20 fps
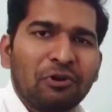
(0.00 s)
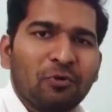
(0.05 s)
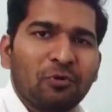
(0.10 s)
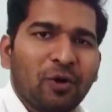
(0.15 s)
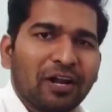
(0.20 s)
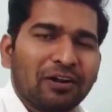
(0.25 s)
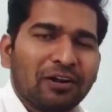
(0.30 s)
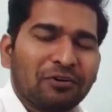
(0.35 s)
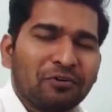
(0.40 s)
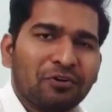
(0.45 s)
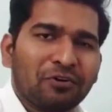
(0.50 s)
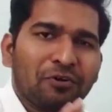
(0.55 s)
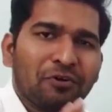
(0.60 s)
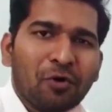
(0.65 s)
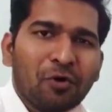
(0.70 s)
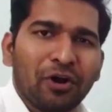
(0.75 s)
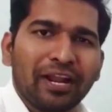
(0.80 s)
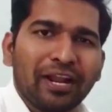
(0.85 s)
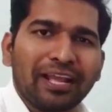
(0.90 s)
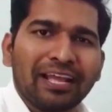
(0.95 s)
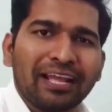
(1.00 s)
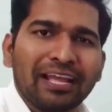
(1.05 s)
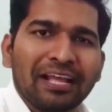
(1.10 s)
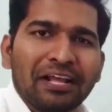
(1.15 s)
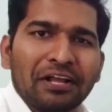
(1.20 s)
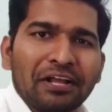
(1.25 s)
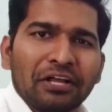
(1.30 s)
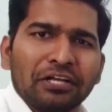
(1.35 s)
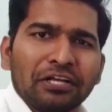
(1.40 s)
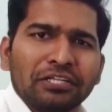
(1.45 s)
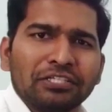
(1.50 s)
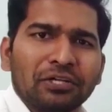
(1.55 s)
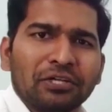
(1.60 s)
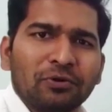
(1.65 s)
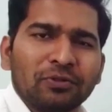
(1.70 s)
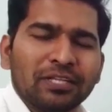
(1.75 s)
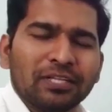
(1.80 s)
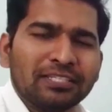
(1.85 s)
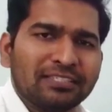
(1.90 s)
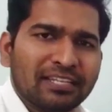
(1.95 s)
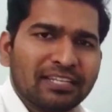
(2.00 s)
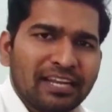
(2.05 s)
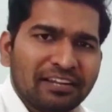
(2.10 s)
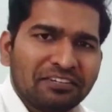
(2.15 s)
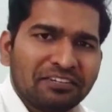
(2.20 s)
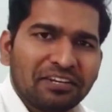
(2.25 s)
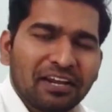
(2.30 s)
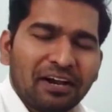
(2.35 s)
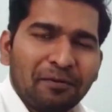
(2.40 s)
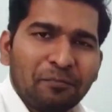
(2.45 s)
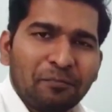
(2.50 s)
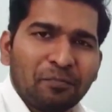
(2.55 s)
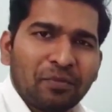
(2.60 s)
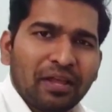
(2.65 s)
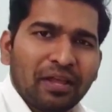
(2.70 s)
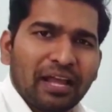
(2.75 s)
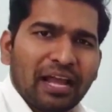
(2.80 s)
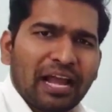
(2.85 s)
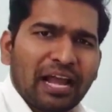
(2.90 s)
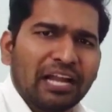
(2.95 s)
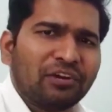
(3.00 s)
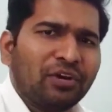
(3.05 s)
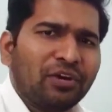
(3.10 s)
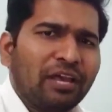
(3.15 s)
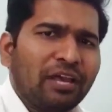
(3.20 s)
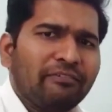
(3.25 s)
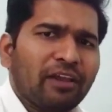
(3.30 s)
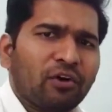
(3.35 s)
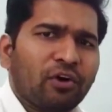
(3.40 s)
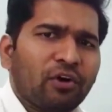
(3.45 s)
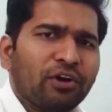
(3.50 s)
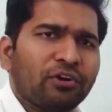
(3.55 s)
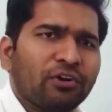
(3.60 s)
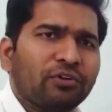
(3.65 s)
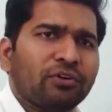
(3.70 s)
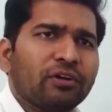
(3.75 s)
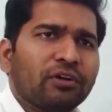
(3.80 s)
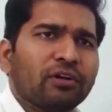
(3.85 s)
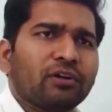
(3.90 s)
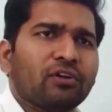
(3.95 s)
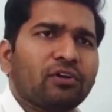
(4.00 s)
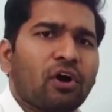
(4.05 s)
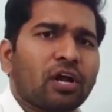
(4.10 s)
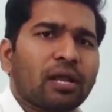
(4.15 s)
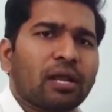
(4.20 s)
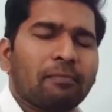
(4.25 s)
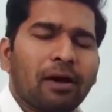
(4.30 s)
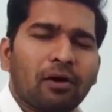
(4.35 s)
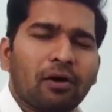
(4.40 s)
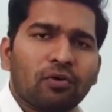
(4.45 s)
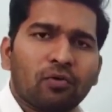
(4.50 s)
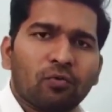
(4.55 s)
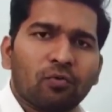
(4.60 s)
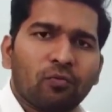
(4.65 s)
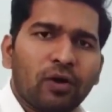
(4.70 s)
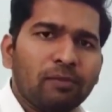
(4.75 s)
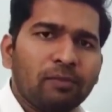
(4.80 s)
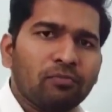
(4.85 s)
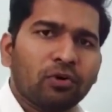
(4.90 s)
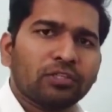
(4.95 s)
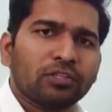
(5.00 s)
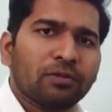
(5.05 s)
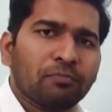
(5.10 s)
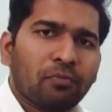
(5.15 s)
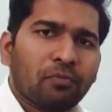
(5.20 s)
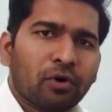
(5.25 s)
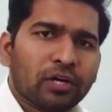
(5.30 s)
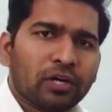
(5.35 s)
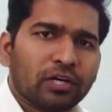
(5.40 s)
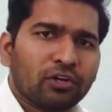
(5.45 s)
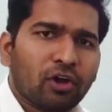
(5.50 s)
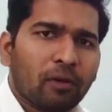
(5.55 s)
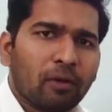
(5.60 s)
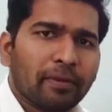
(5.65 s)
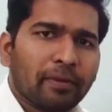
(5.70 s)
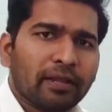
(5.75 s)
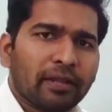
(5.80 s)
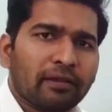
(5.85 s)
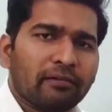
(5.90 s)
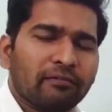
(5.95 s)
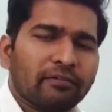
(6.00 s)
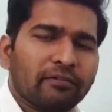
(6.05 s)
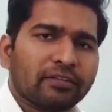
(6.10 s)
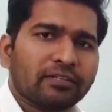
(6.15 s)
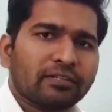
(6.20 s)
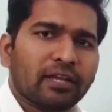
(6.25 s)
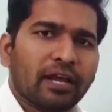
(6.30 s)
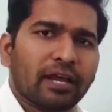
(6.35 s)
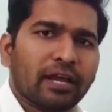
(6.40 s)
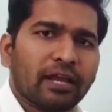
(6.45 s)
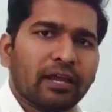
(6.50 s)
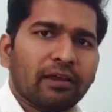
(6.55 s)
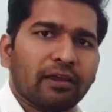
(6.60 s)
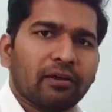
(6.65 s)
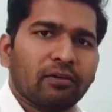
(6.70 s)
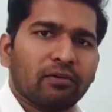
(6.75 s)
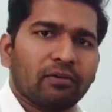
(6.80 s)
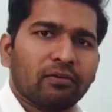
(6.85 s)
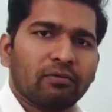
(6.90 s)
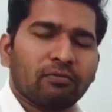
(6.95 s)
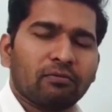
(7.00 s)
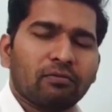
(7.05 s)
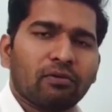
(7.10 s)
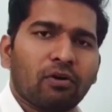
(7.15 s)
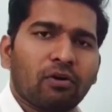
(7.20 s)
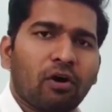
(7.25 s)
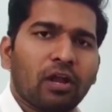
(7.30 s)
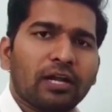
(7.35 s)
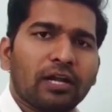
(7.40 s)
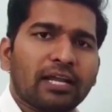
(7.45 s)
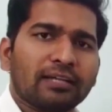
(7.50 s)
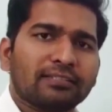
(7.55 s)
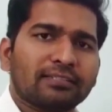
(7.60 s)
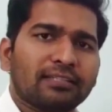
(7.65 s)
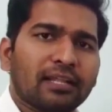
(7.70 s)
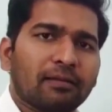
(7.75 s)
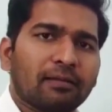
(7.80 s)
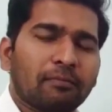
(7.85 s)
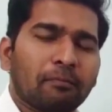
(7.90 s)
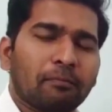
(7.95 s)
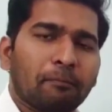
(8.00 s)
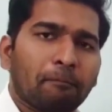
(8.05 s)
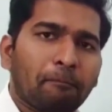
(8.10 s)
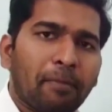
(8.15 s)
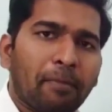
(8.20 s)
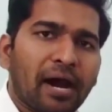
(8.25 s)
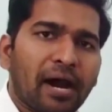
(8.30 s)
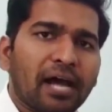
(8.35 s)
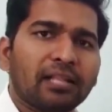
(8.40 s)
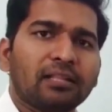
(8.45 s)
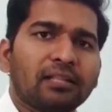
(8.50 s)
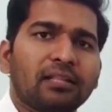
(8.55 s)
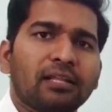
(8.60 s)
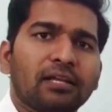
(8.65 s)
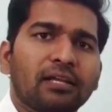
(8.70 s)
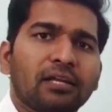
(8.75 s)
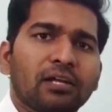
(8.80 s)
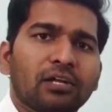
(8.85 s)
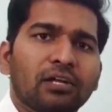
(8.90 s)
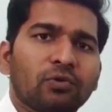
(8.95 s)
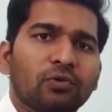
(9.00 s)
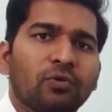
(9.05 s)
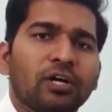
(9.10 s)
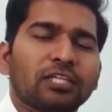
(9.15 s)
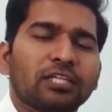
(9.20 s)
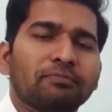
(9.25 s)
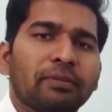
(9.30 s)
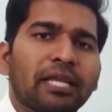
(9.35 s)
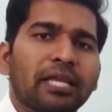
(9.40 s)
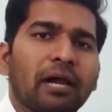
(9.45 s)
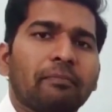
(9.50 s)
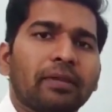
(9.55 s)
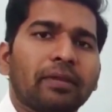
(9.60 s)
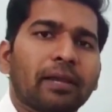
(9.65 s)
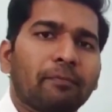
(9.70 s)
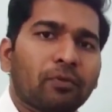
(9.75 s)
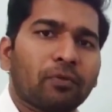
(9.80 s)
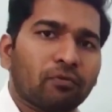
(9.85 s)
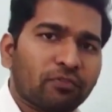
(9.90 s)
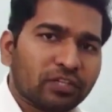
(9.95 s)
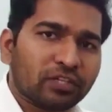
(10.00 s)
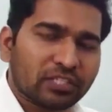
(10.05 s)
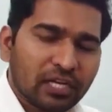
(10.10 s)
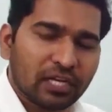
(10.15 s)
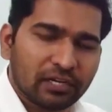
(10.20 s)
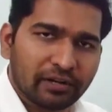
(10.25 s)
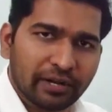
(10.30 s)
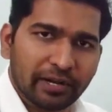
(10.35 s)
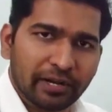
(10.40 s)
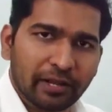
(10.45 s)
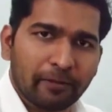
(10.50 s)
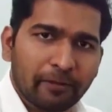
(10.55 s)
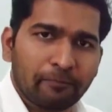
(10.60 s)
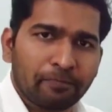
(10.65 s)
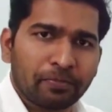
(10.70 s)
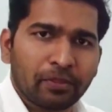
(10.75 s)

everyone, good morning. So this is Dinesh here, and today we are going to talk about one most important topic, which I call it as the path towards becoming a professional trader.